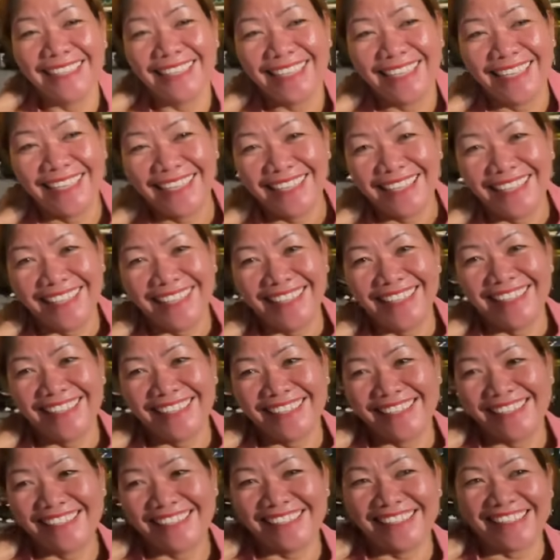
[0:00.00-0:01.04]

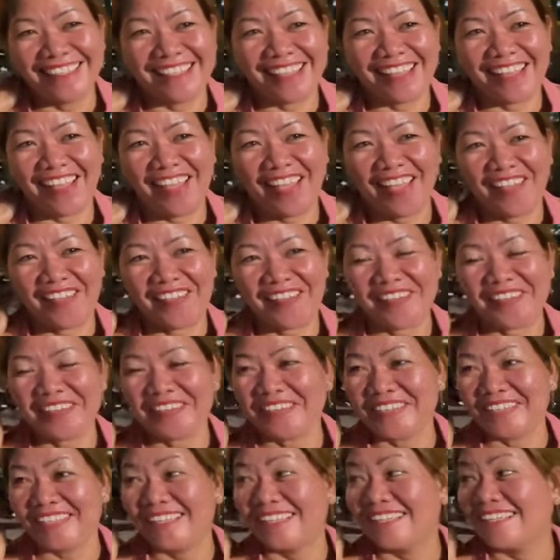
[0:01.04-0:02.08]

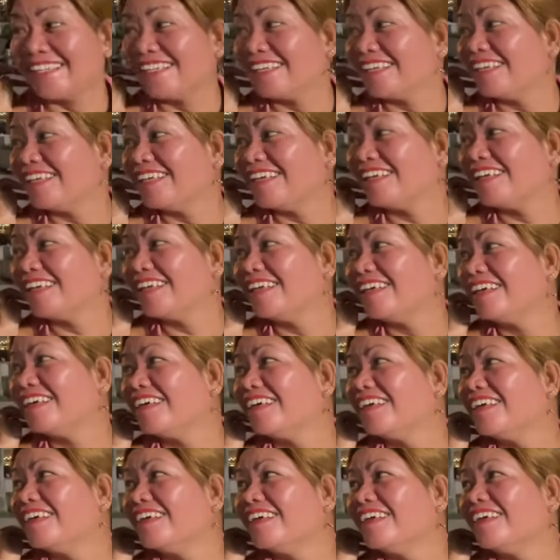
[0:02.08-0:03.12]

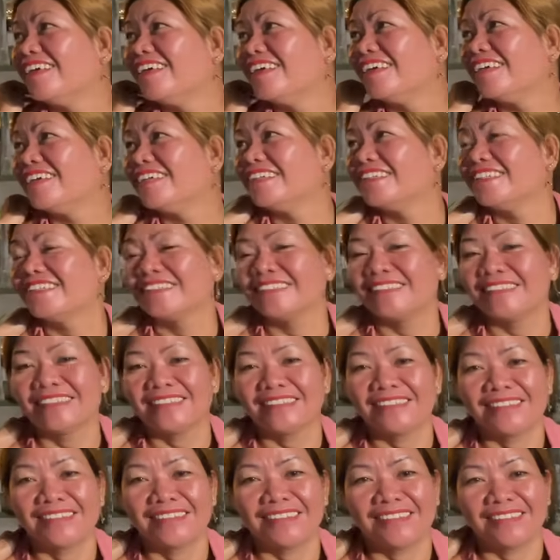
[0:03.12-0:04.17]

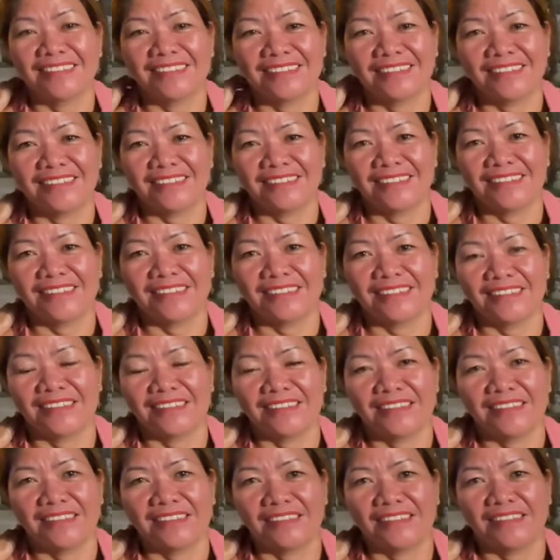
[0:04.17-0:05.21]

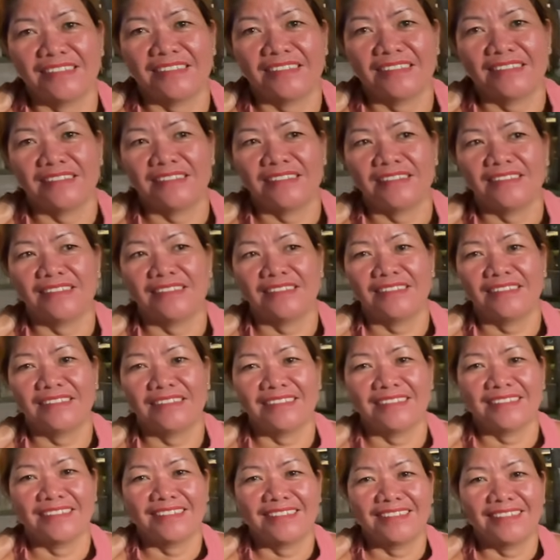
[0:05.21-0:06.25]

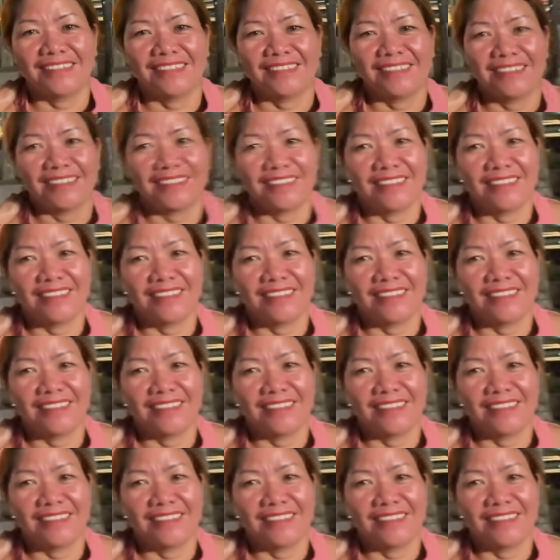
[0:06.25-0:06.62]
(silent)